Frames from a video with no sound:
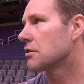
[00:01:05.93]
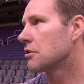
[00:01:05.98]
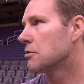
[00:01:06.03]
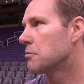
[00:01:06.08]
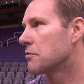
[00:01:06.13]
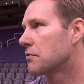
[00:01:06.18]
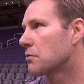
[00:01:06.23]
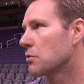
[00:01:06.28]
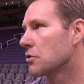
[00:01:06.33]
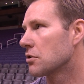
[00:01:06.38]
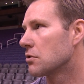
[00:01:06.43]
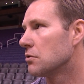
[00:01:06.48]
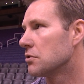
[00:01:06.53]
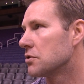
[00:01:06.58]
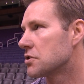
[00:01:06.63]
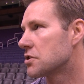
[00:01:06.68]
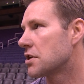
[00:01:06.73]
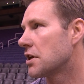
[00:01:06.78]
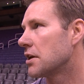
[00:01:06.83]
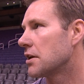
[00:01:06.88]
Before the
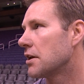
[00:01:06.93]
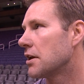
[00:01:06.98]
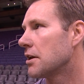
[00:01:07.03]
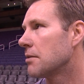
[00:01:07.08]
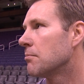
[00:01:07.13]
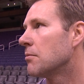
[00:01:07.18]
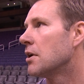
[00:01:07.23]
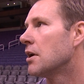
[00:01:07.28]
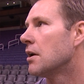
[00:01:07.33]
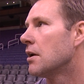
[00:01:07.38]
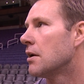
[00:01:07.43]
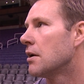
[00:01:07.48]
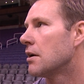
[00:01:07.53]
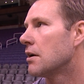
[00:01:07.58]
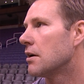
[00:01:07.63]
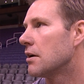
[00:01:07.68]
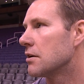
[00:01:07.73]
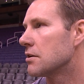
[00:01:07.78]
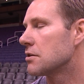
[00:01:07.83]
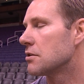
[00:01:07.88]
Golden State game.
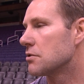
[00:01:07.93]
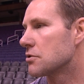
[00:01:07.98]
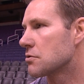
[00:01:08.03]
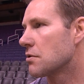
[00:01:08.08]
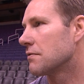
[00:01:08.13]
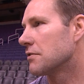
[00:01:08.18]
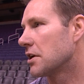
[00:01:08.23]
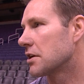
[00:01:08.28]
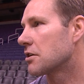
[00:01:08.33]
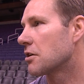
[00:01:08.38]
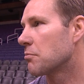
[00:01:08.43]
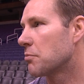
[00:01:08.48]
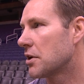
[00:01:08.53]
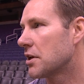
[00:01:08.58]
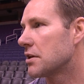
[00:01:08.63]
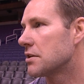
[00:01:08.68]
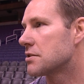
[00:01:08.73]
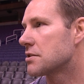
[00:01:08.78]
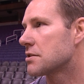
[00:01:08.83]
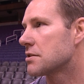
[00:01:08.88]
So I've liked our
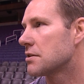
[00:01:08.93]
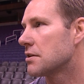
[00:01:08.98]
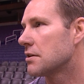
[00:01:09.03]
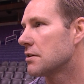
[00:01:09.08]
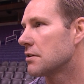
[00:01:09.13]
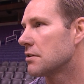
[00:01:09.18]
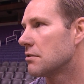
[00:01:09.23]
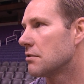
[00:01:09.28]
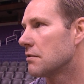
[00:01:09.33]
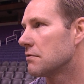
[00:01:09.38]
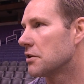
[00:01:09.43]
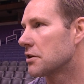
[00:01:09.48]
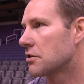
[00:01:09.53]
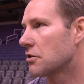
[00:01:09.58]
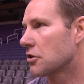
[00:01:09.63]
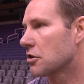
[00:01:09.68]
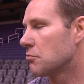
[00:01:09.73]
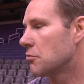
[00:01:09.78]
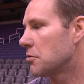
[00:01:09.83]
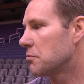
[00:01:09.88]
pace. I've
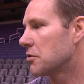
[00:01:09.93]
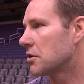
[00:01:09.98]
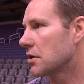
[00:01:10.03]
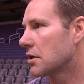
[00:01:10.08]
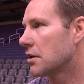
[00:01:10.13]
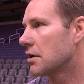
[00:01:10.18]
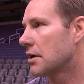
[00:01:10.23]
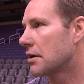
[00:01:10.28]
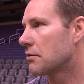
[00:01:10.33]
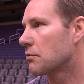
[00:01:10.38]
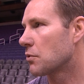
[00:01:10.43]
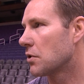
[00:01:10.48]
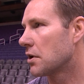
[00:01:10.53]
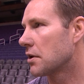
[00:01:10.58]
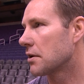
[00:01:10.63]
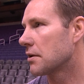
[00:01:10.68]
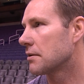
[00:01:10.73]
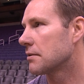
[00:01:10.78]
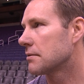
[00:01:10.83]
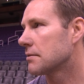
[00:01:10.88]
liked our commitment to get out and
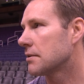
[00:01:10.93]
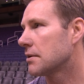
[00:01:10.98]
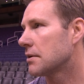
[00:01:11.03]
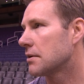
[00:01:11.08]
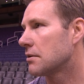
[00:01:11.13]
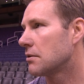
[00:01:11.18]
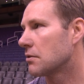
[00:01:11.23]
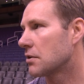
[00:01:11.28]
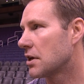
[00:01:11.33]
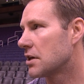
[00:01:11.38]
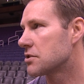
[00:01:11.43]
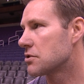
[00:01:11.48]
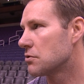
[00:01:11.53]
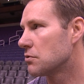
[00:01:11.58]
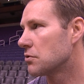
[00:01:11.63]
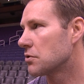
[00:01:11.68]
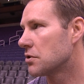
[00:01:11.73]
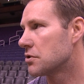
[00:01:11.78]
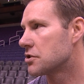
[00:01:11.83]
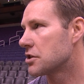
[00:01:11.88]
running. Guys are
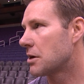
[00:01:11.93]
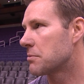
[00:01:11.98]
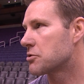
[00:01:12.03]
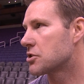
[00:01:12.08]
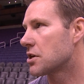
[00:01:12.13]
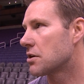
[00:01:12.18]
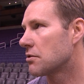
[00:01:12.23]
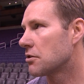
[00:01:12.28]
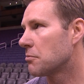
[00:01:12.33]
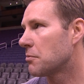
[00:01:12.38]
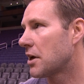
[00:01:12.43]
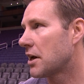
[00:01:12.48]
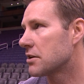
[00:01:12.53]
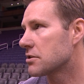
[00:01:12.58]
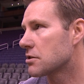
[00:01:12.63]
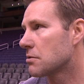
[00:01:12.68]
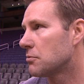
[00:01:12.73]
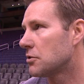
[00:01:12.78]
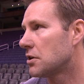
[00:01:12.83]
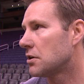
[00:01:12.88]
doing a good job sharing the
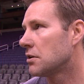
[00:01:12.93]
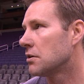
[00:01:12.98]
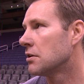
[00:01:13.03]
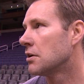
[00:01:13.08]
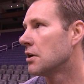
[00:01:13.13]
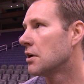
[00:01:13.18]
basketball.